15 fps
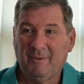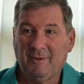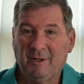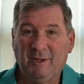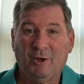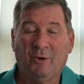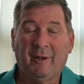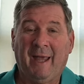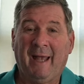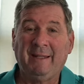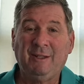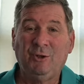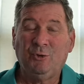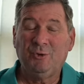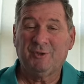You don't know how to
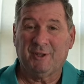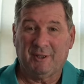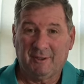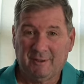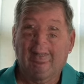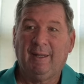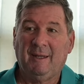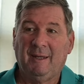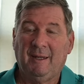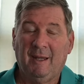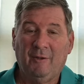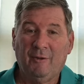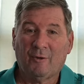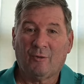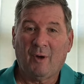use it.
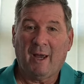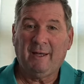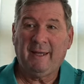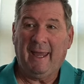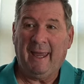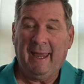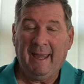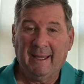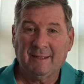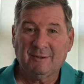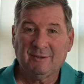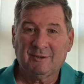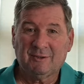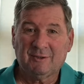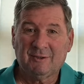In the right
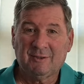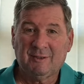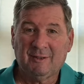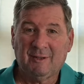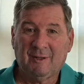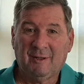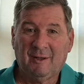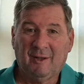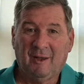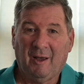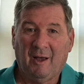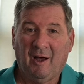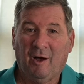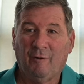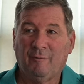hands
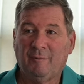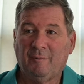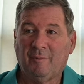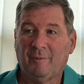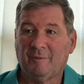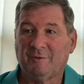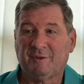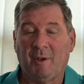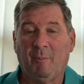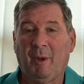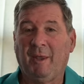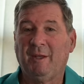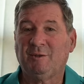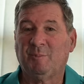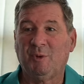of
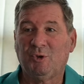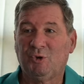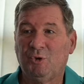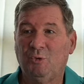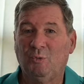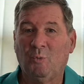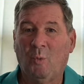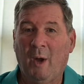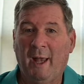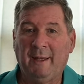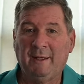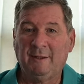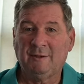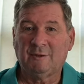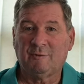somebody that's been shooting
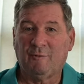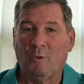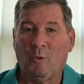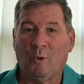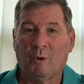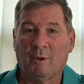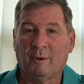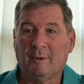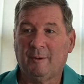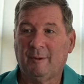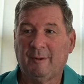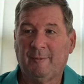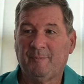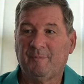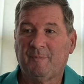weddings for
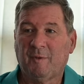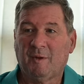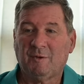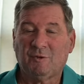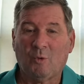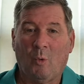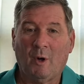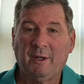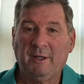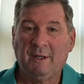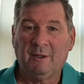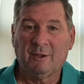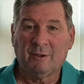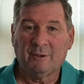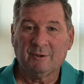20
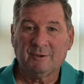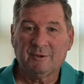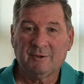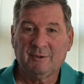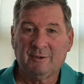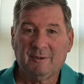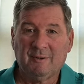years